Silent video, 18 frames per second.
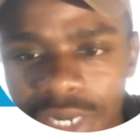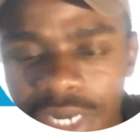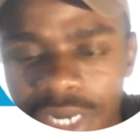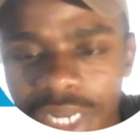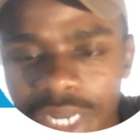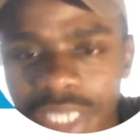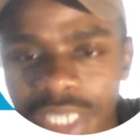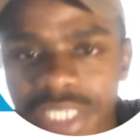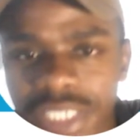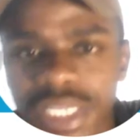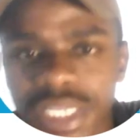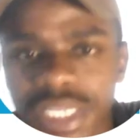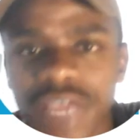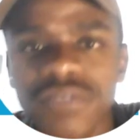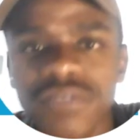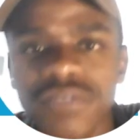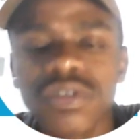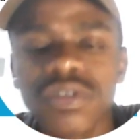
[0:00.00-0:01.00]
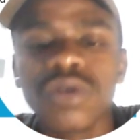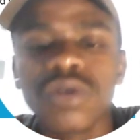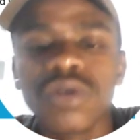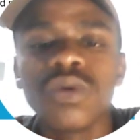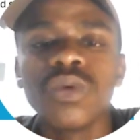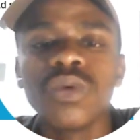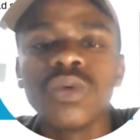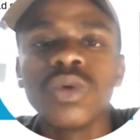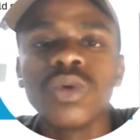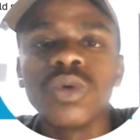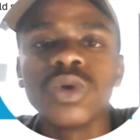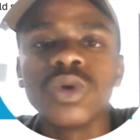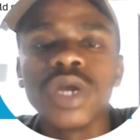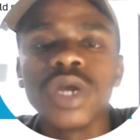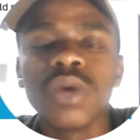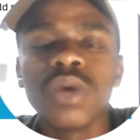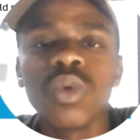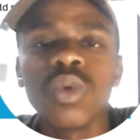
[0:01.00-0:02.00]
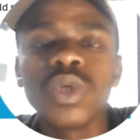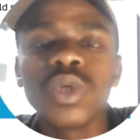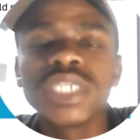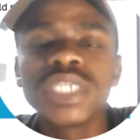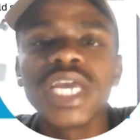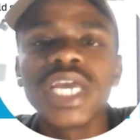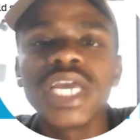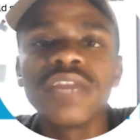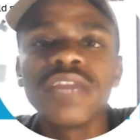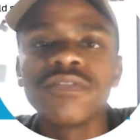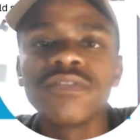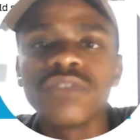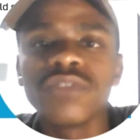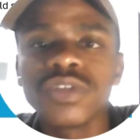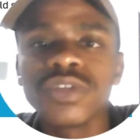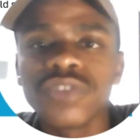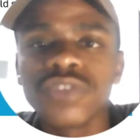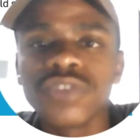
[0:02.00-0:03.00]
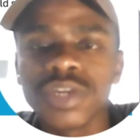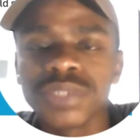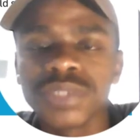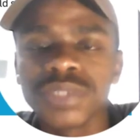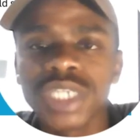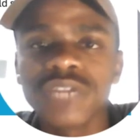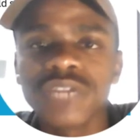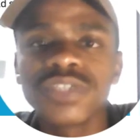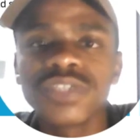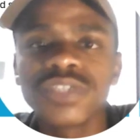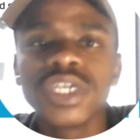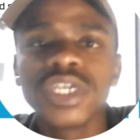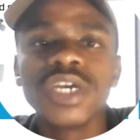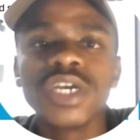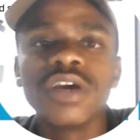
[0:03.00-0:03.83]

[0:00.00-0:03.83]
they save water and food for themselves